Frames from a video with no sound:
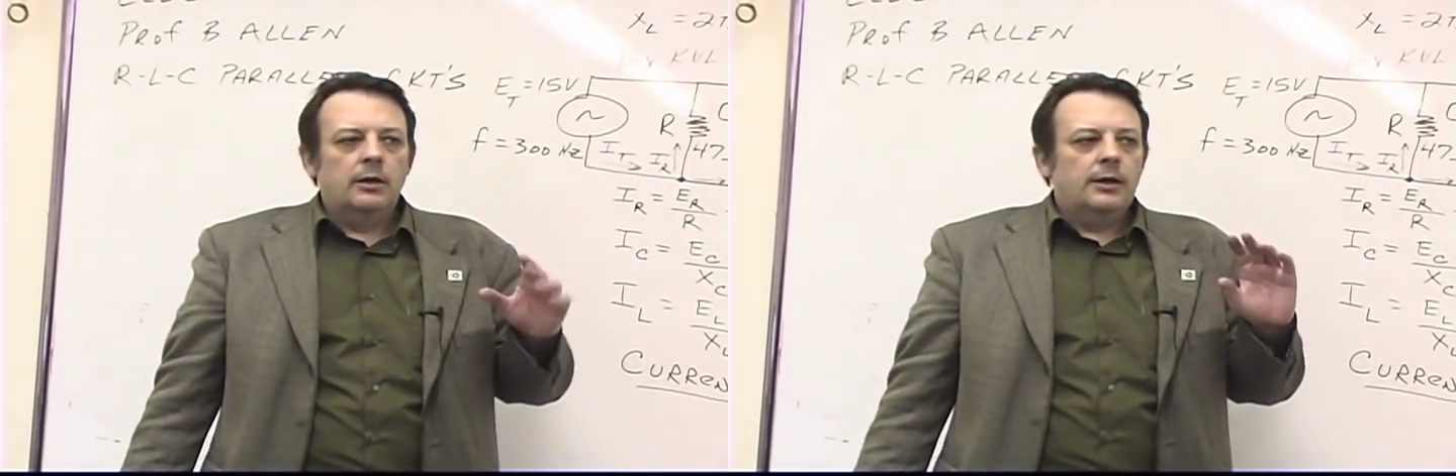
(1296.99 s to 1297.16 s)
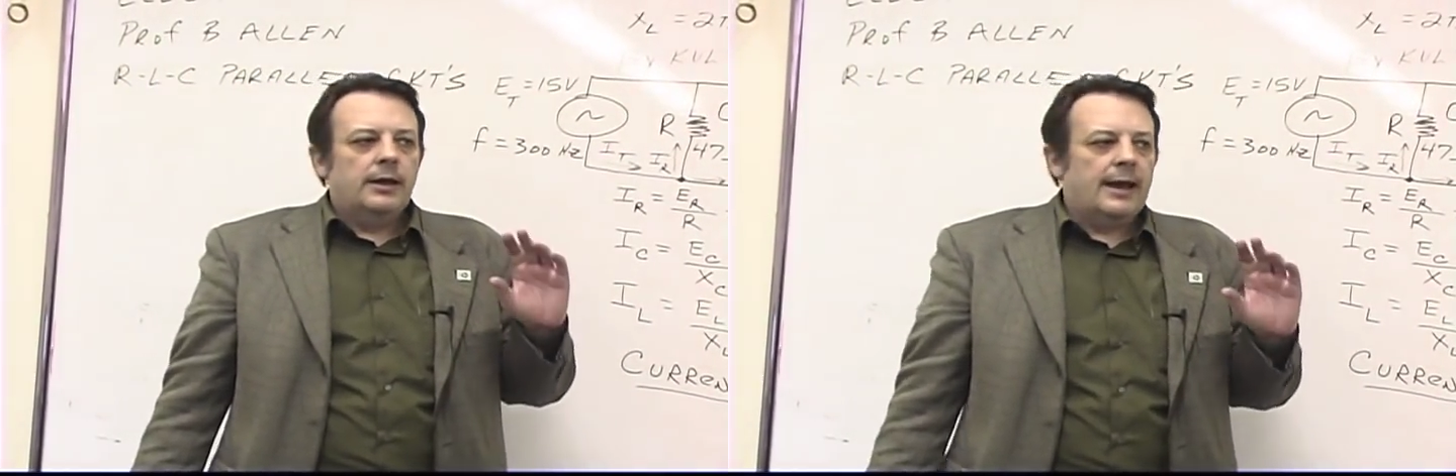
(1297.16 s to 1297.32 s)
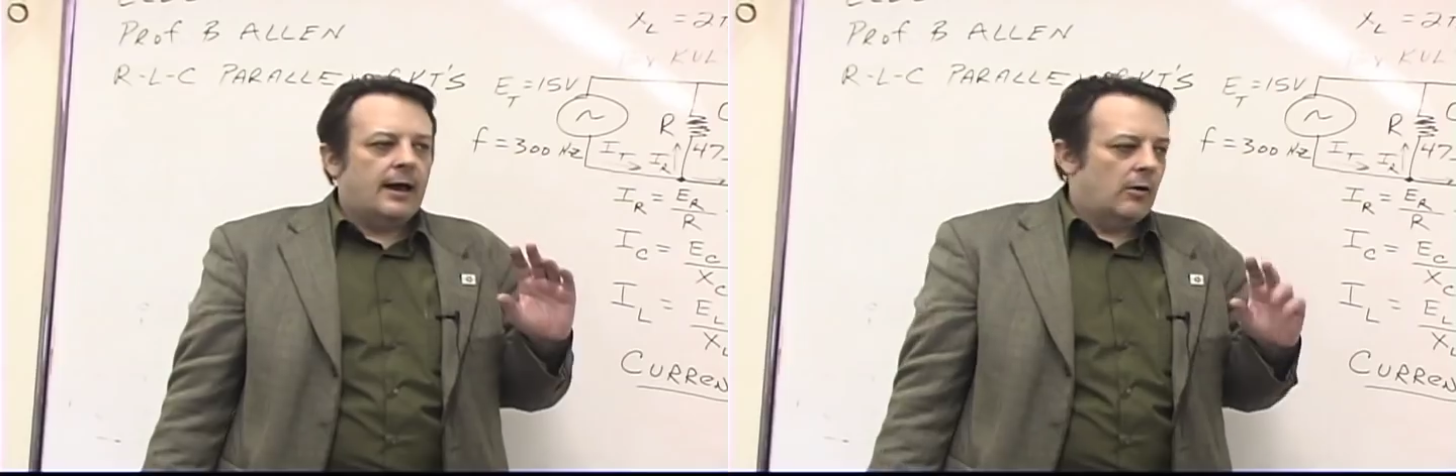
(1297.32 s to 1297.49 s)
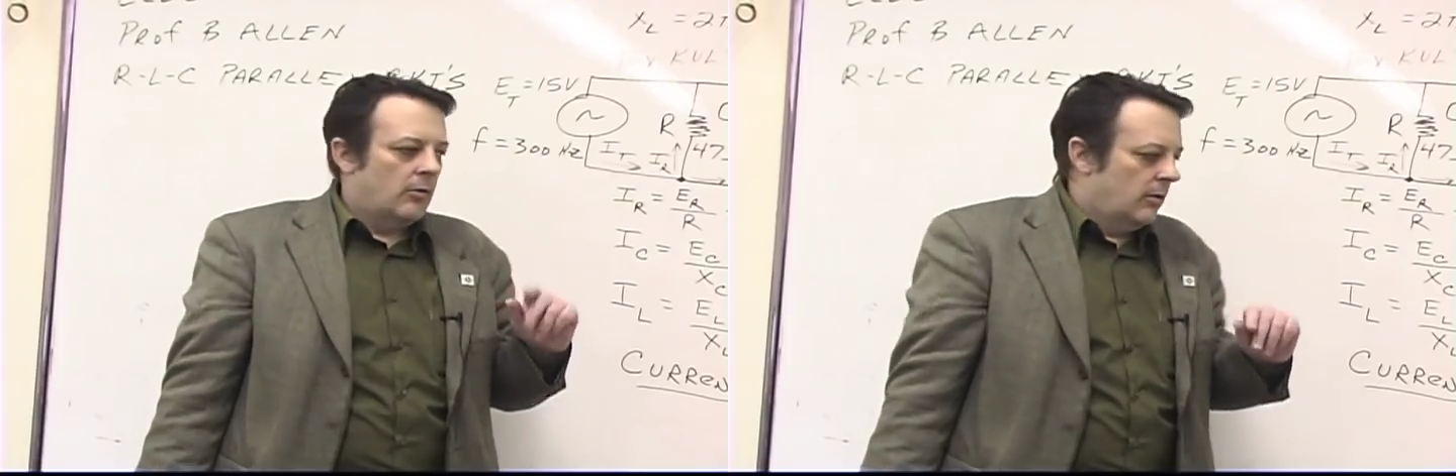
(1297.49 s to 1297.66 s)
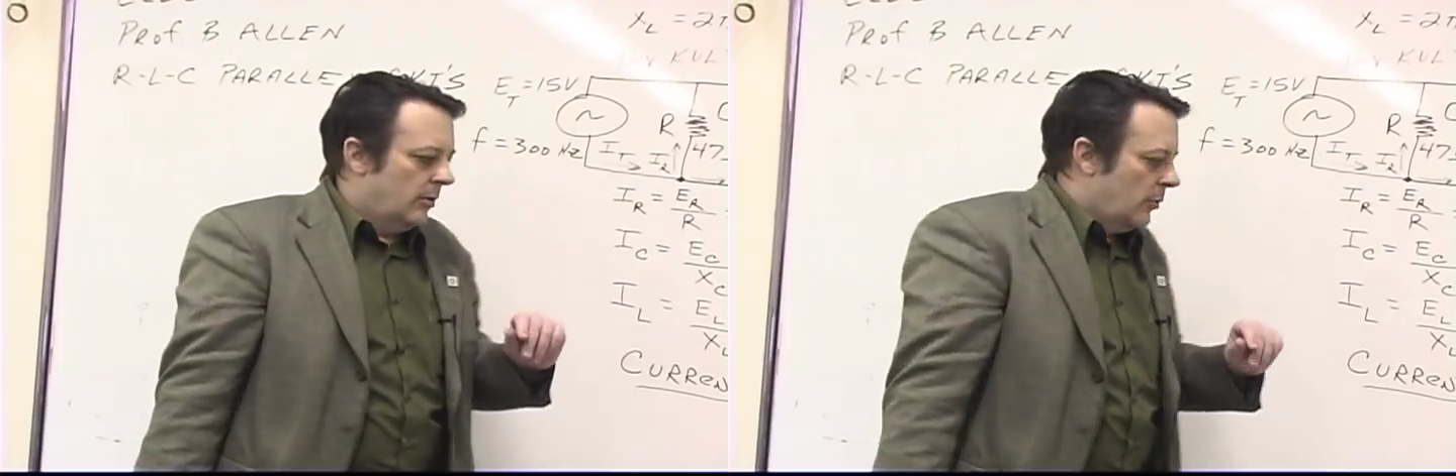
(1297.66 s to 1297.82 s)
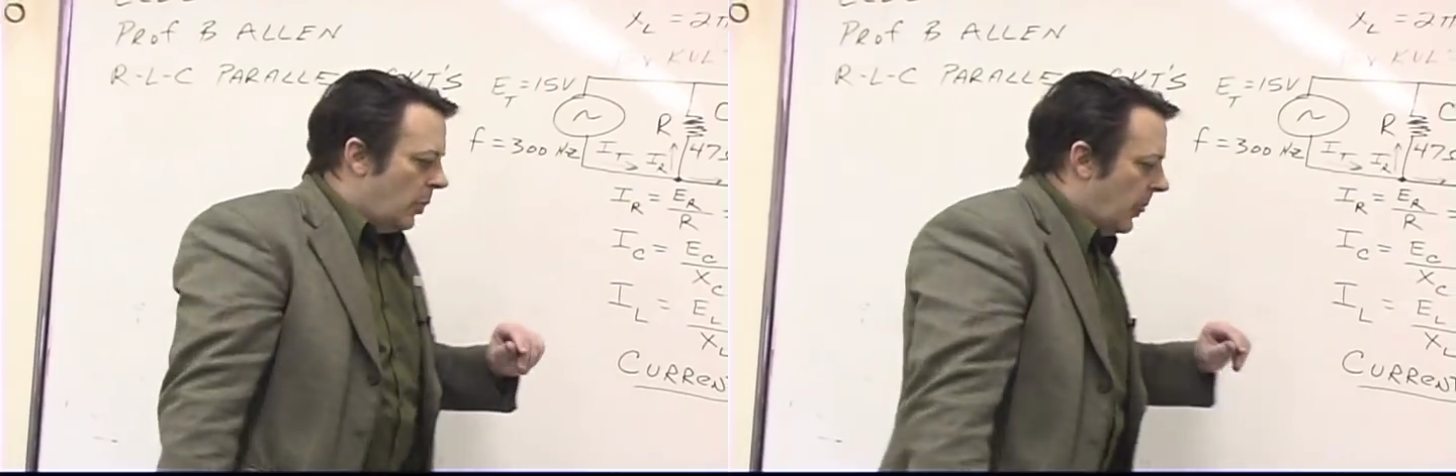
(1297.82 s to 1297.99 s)
Now,
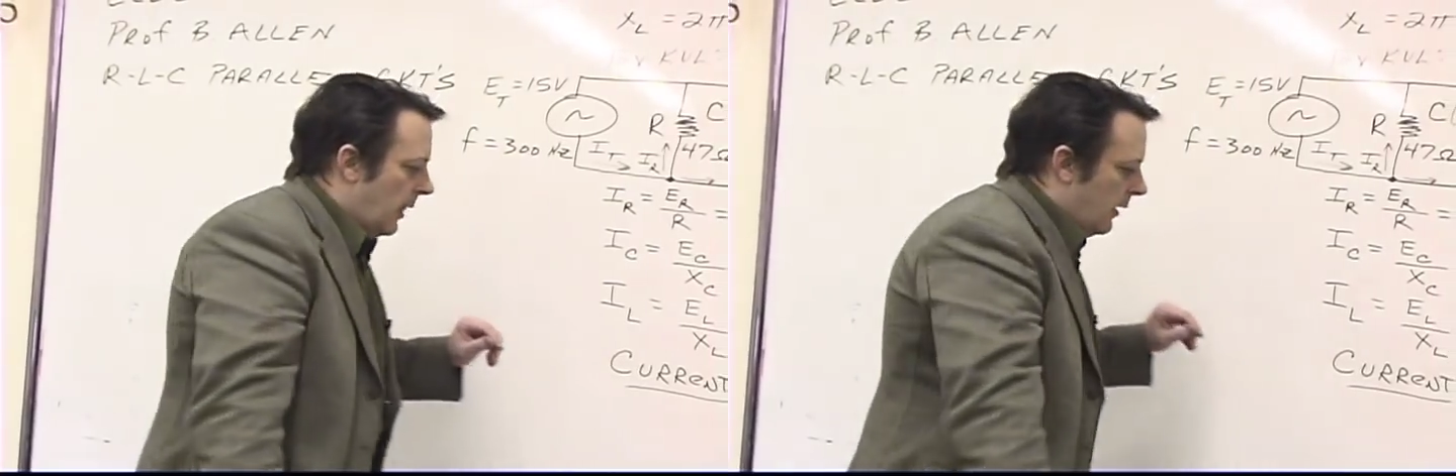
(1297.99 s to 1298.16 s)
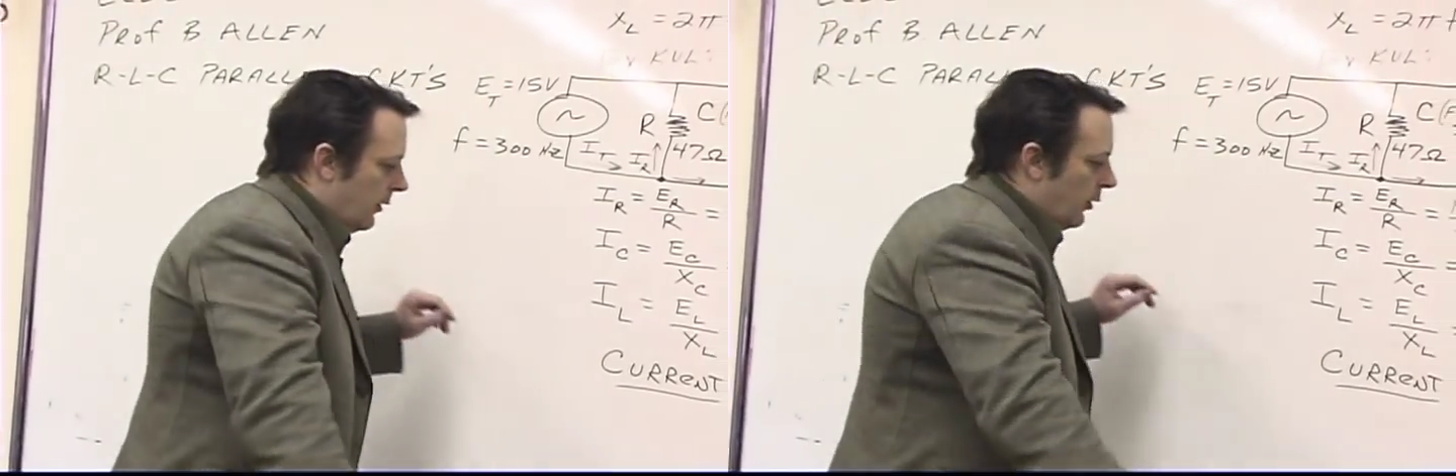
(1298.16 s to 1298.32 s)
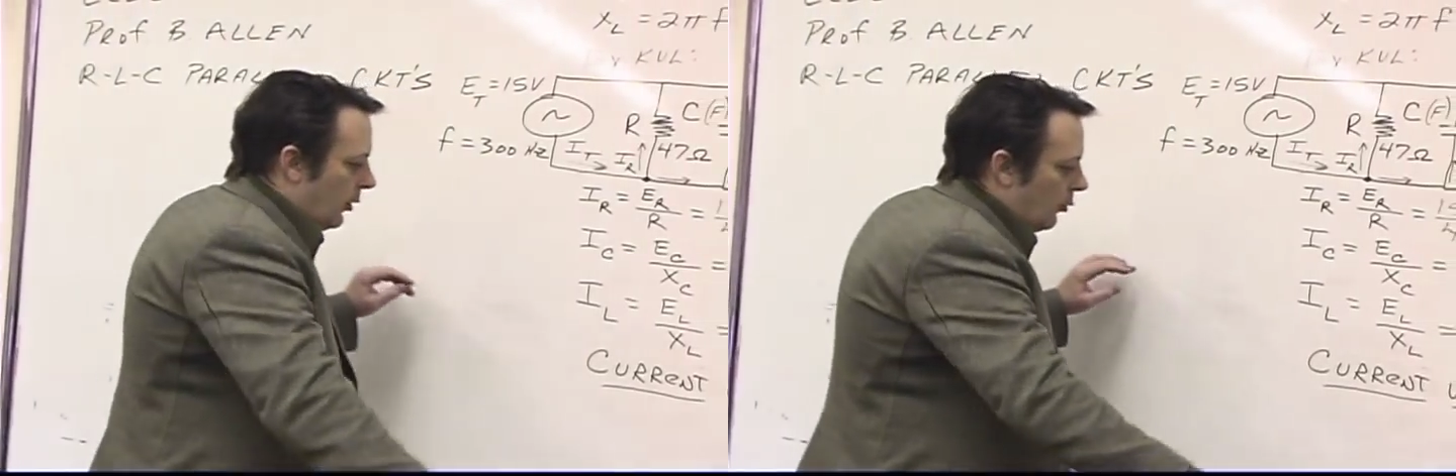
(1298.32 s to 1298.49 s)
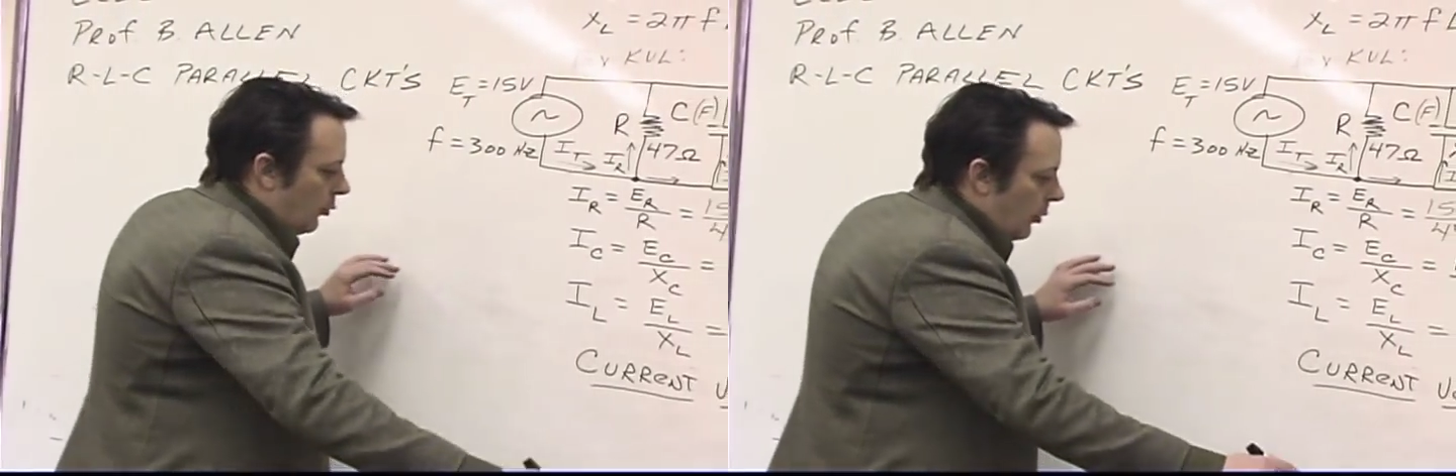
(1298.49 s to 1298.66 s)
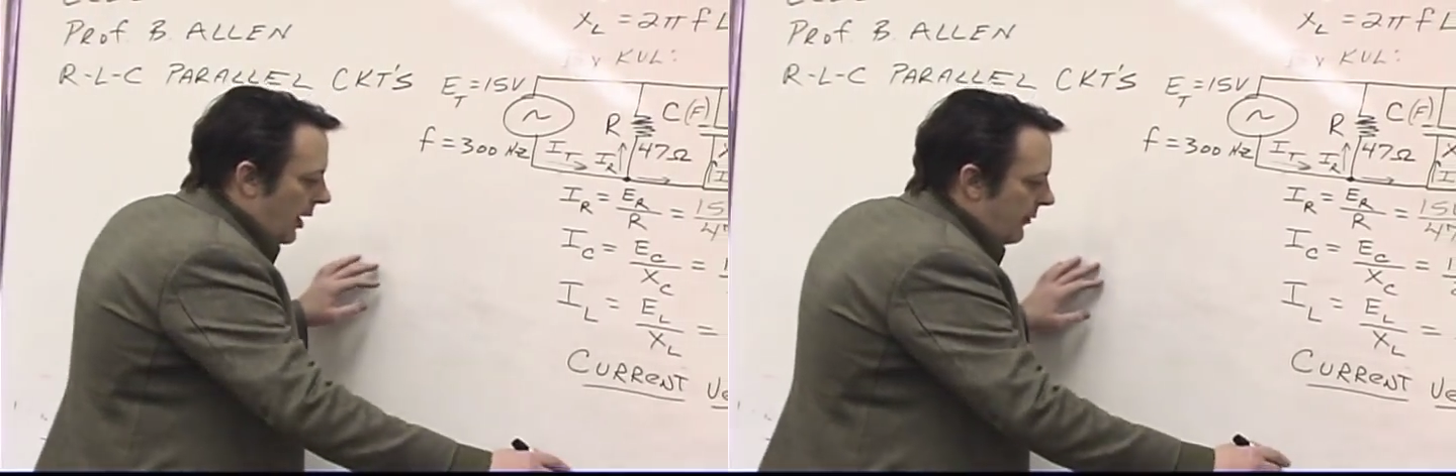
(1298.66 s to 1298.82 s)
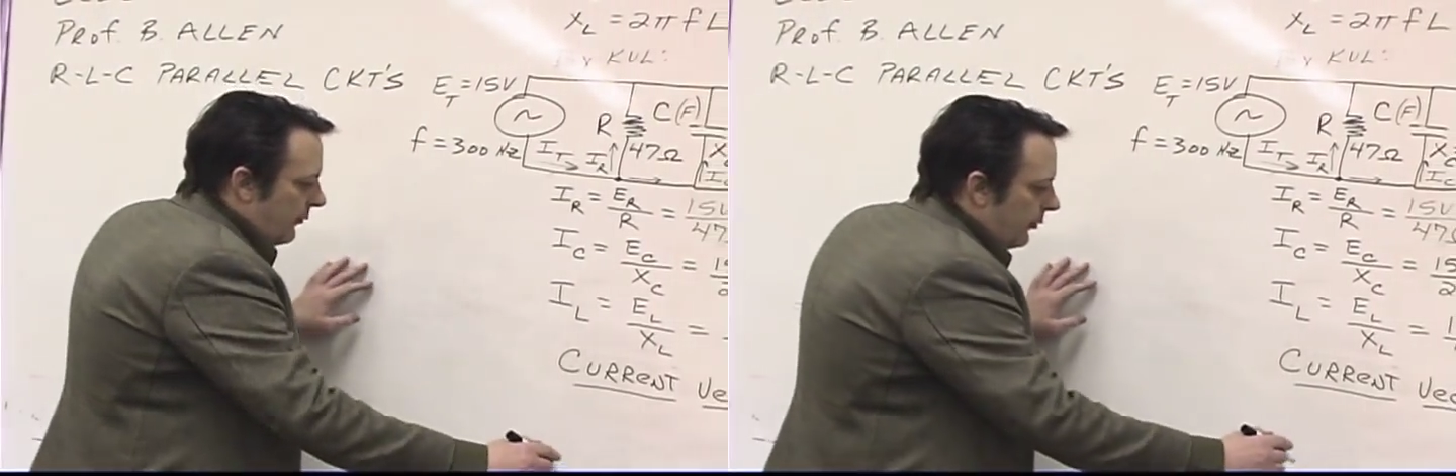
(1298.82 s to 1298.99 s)
the
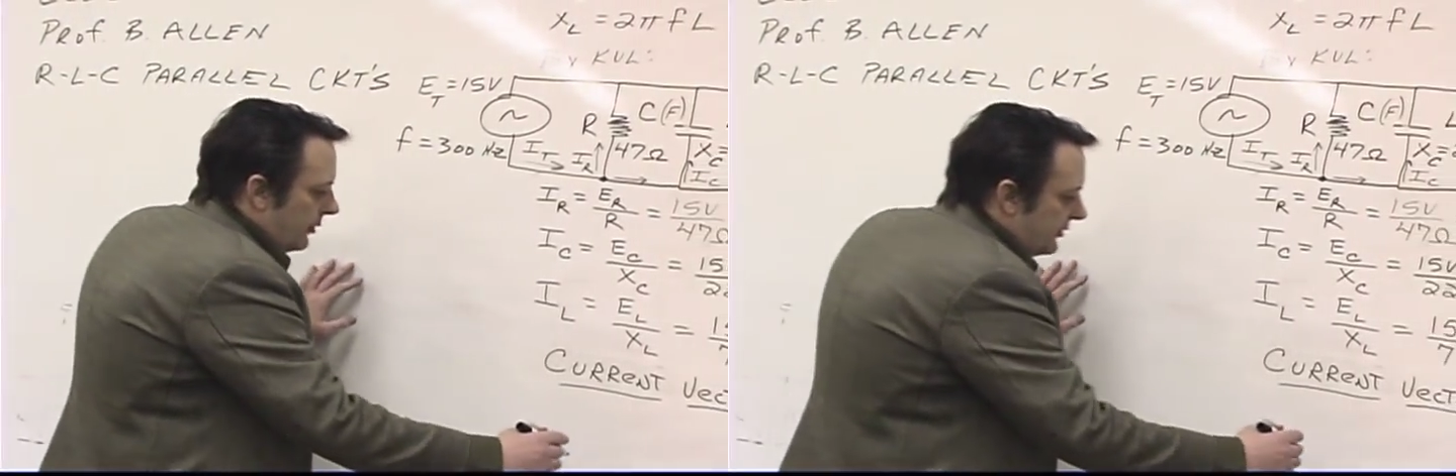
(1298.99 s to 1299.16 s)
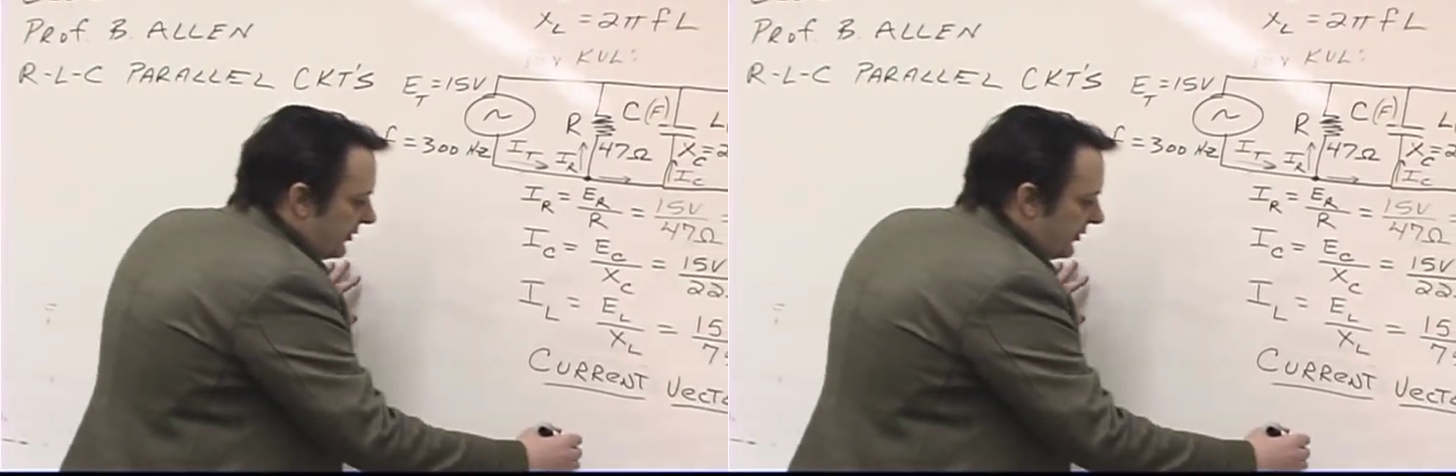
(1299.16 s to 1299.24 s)
reference